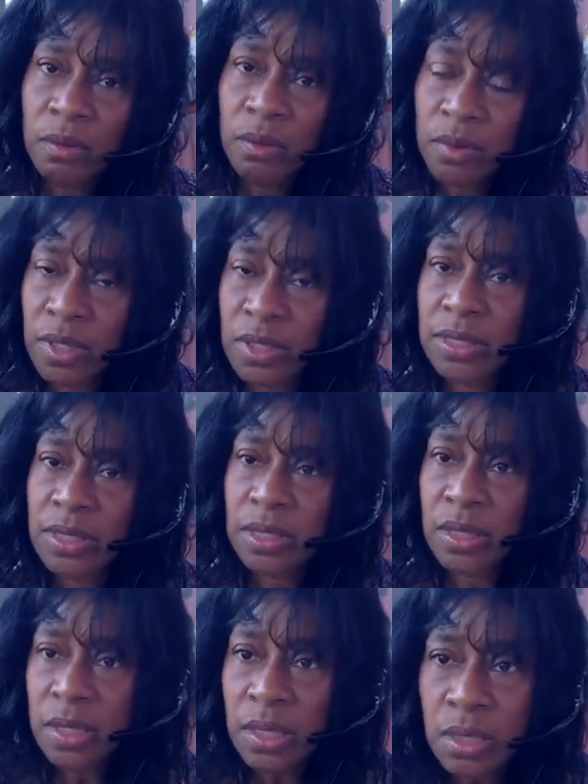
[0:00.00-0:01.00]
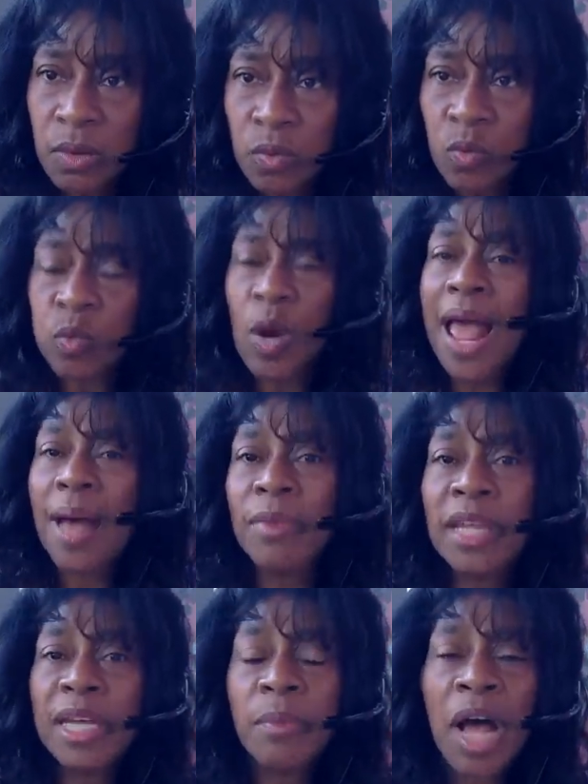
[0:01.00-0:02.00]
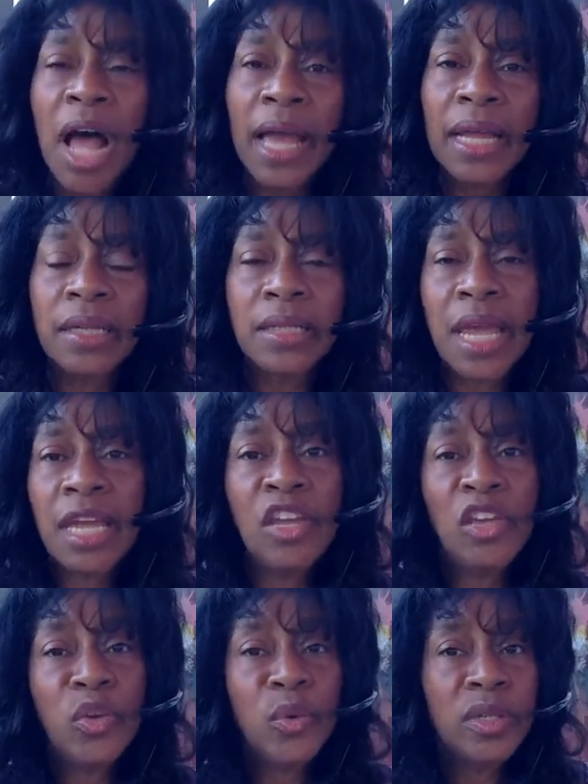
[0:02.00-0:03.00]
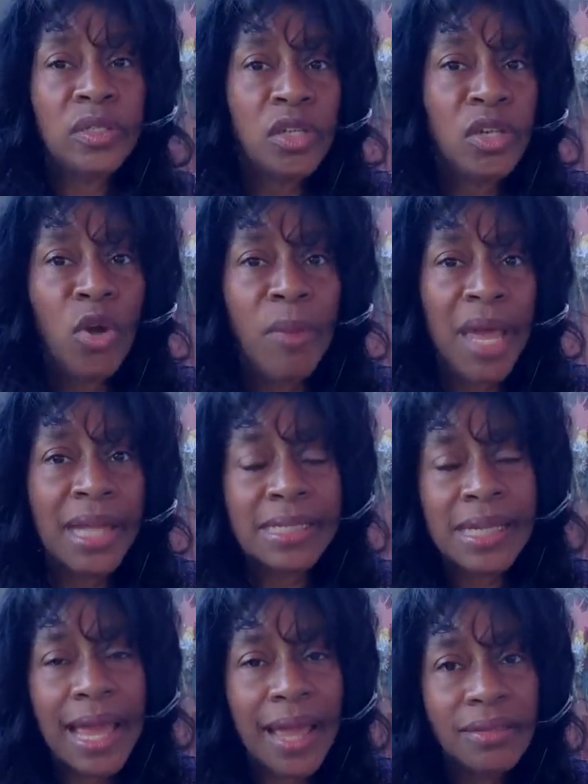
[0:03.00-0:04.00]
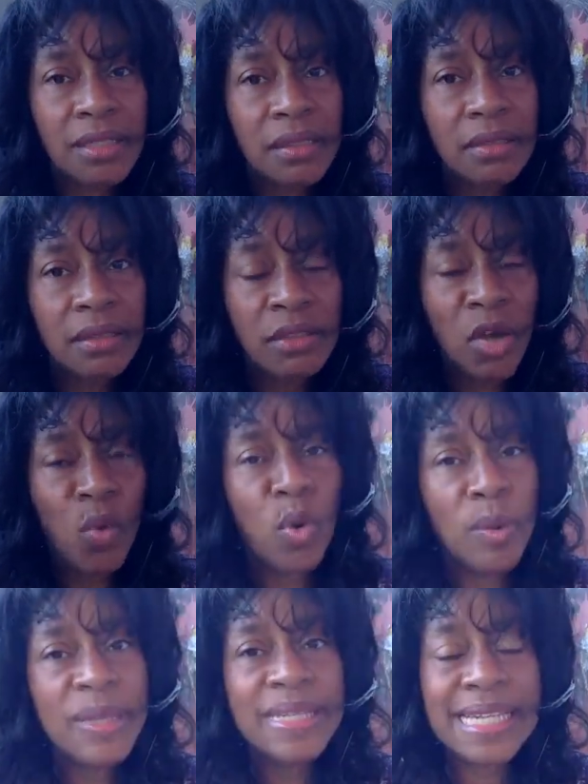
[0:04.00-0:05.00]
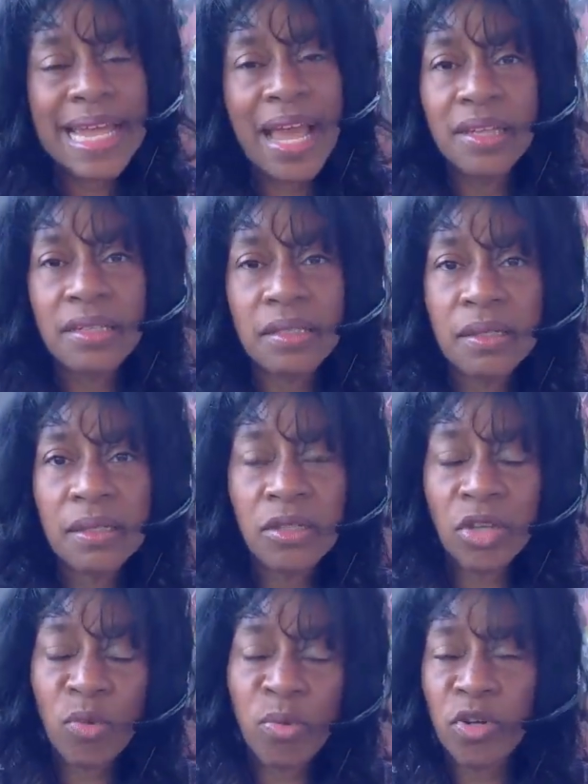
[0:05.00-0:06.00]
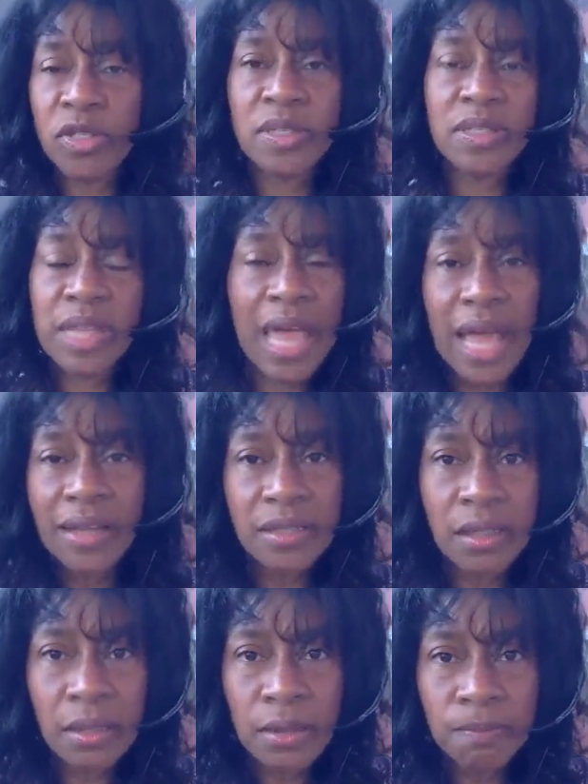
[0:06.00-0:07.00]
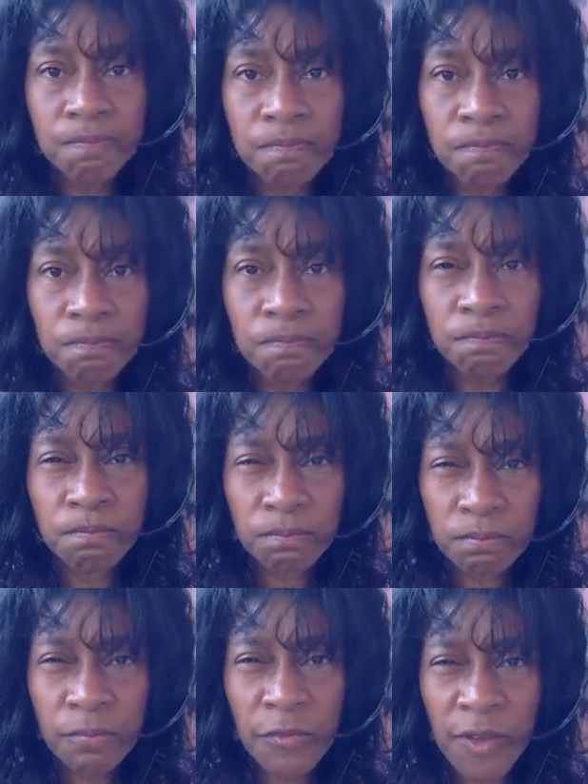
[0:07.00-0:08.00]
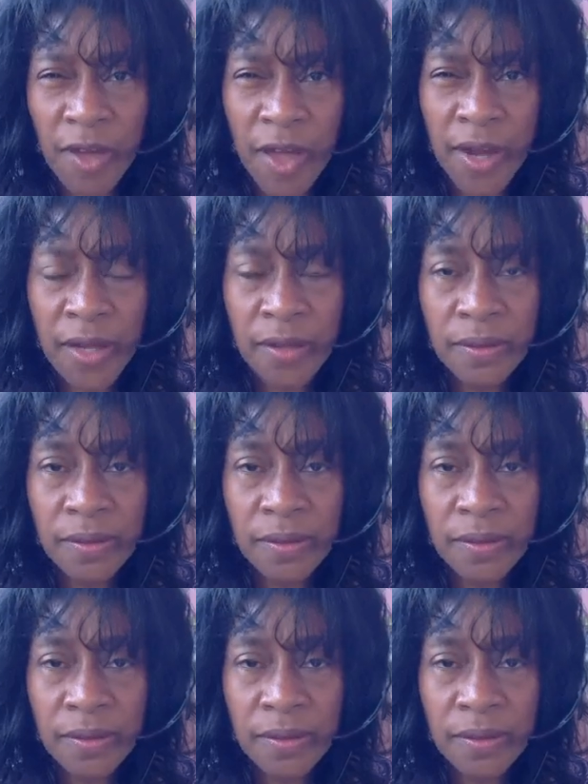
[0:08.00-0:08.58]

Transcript: this rambling mind taking you into no man's land, no woman's land, no person's land. Got it?